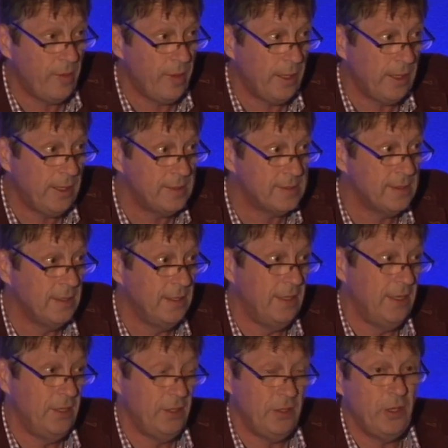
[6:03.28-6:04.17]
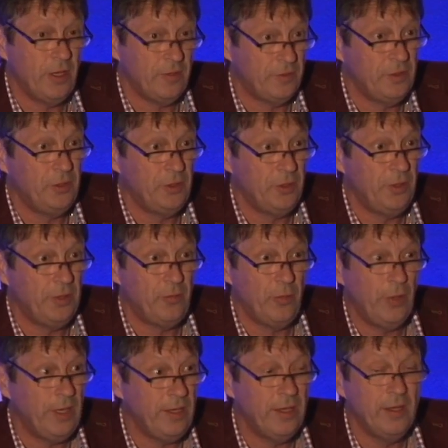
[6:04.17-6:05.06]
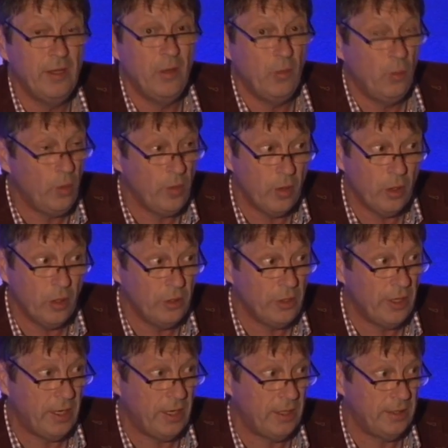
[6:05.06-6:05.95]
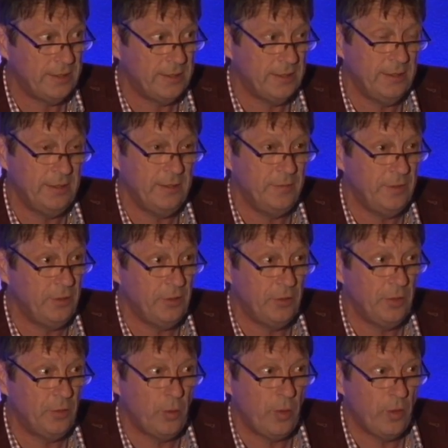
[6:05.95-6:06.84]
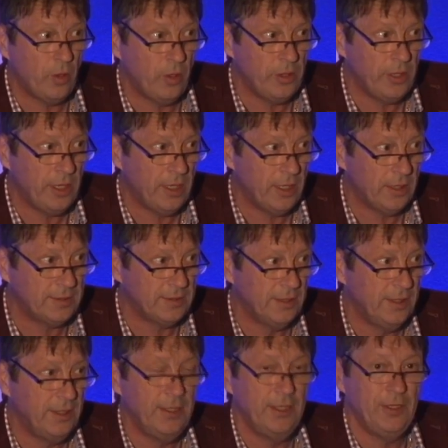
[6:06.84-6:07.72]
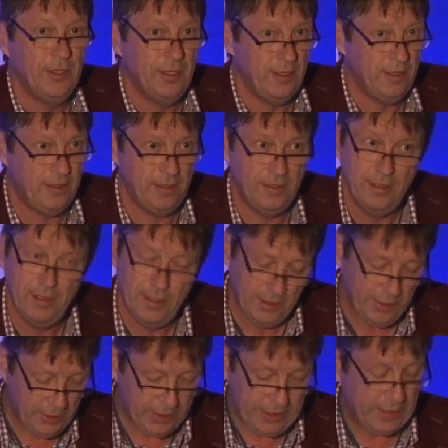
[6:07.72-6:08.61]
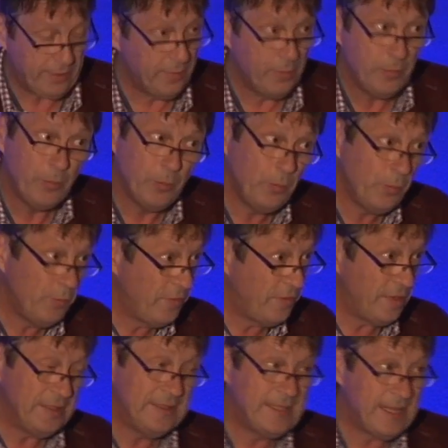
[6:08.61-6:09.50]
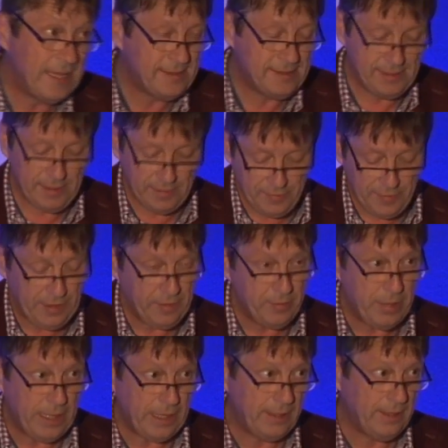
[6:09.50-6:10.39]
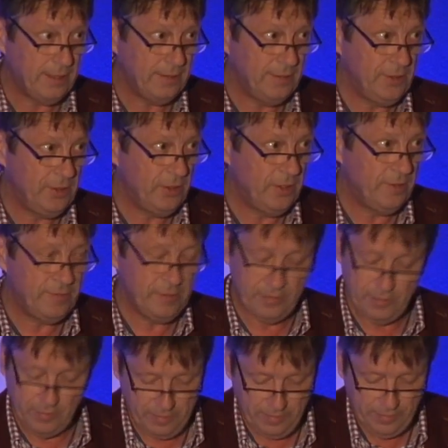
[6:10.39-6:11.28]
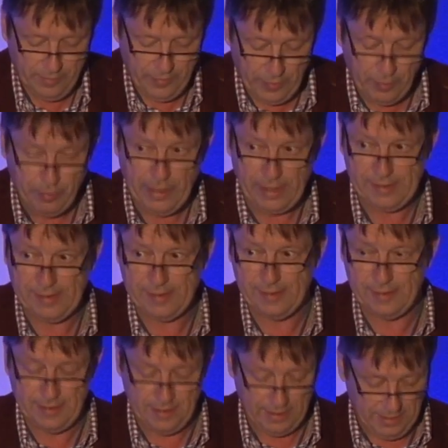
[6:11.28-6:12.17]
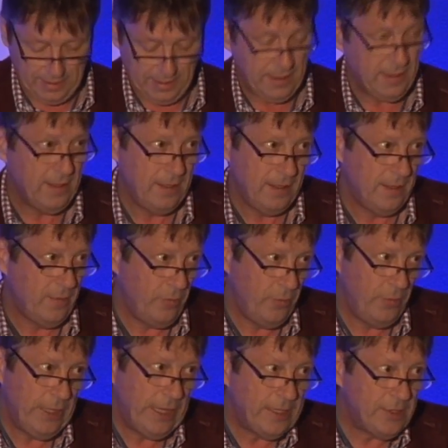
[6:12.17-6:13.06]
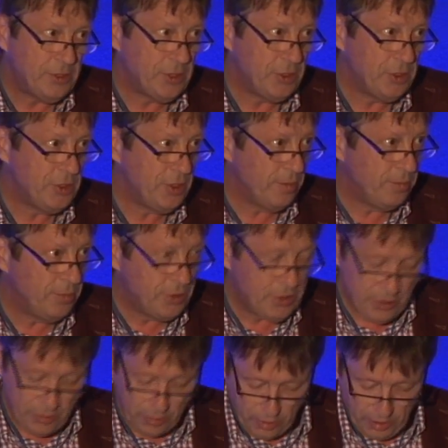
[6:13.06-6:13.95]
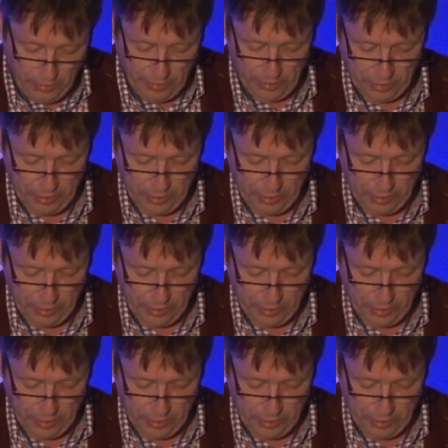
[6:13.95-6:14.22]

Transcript: thing is you have to do it really with all your heart, and if you do it with all your heart, you get a fantastic feedback, and you have the best relationship to audio